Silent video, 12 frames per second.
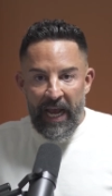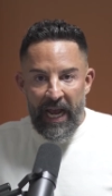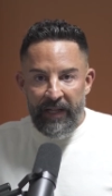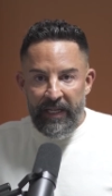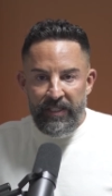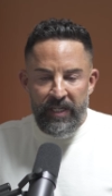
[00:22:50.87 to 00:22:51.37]

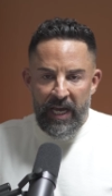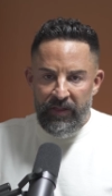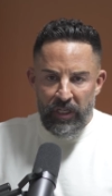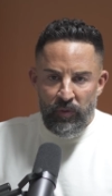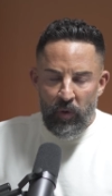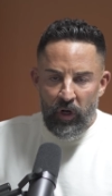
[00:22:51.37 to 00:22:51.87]
And they say,
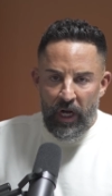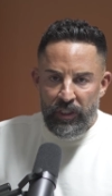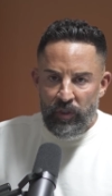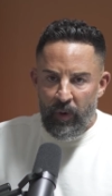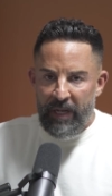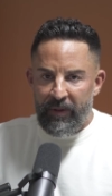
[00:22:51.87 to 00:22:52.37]
this will
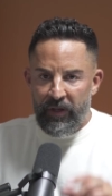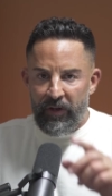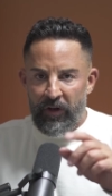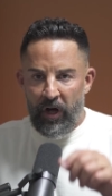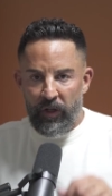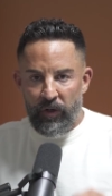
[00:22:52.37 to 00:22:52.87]
cost $20 million
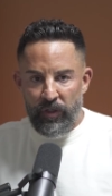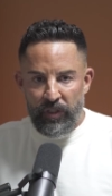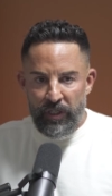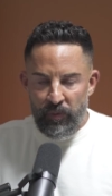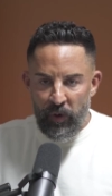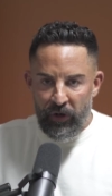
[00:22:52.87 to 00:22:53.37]

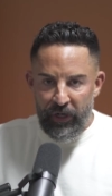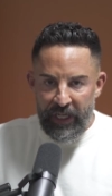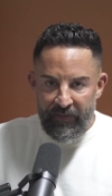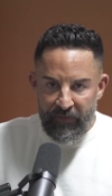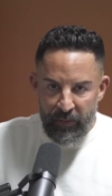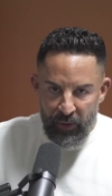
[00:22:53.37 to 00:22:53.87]
because we're going to
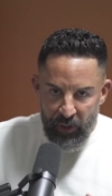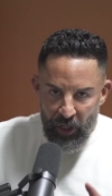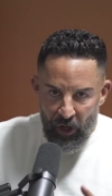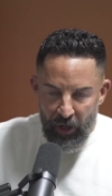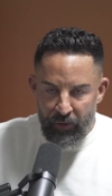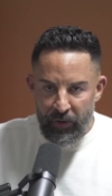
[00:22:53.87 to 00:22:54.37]
give everyone
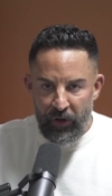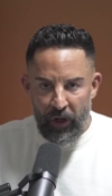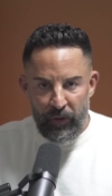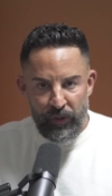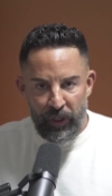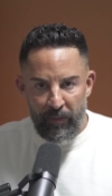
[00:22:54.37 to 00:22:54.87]

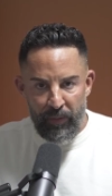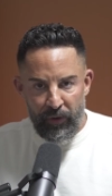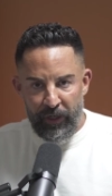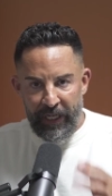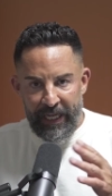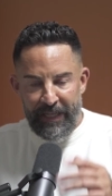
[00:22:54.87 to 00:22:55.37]
$100 in Alberta
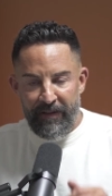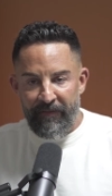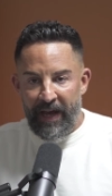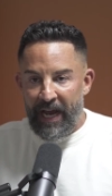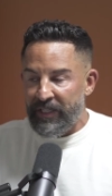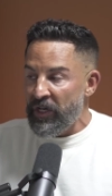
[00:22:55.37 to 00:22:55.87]
to get the
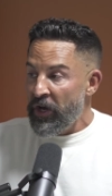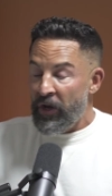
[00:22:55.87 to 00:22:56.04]
vax.